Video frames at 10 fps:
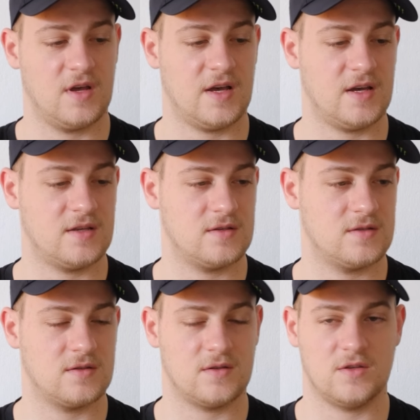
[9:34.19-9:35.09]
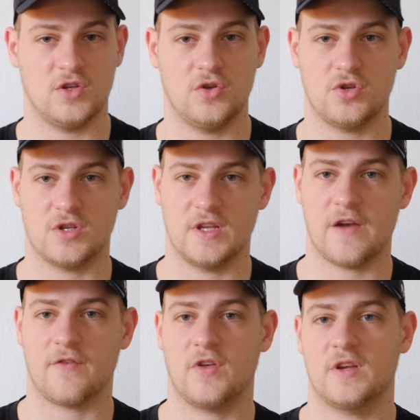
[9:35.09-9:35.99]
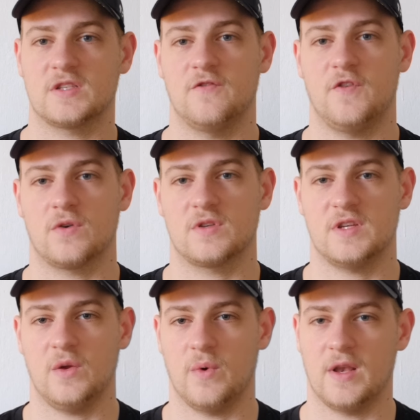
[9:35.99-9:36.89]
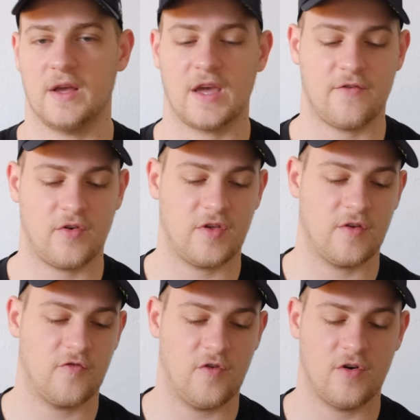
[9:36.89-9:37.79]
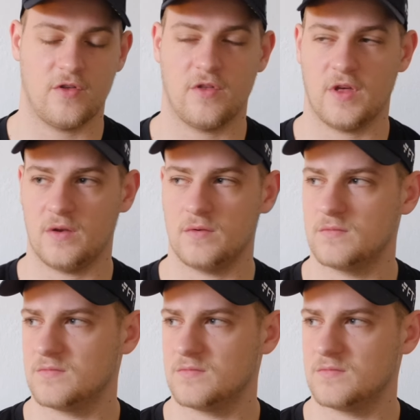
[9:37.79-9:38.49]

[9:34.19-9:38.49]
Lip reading: and usually everything is in focus anyway, like everything further than